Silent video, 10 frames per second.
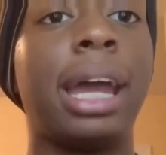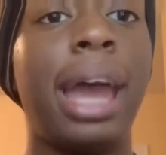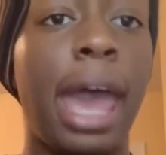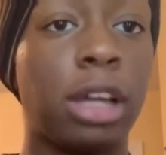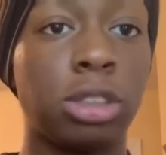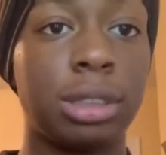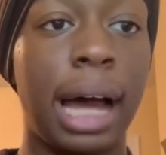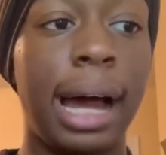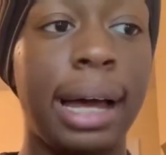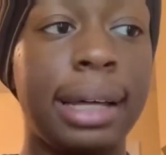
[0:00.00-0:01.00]
an
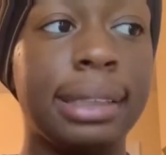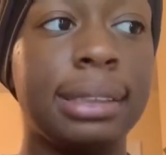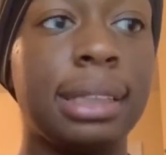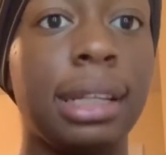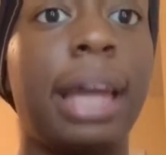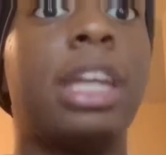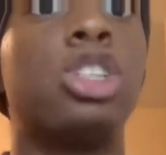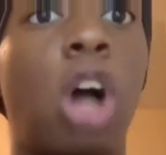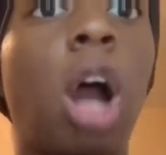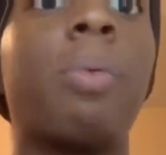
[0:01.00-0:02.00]
exercise to like get
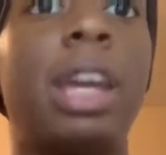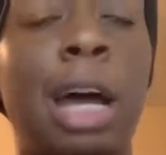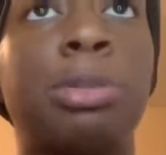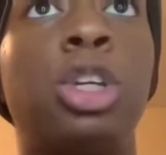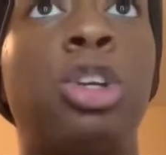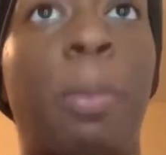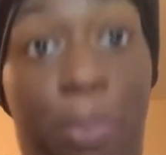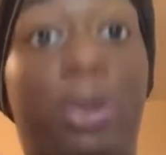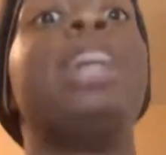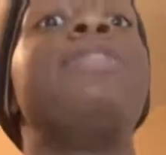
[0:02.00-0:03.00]
your heart rate up so you can
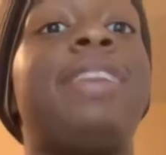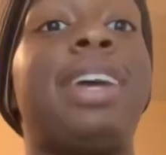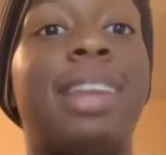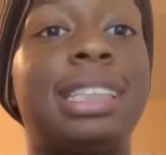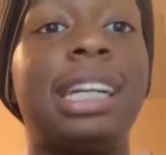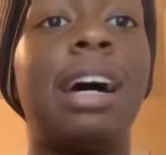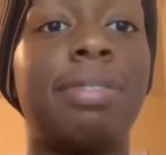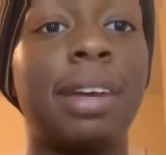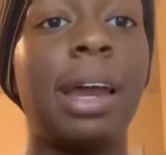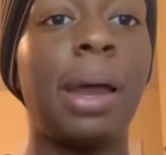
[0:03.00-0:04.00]
breathe in the stuff.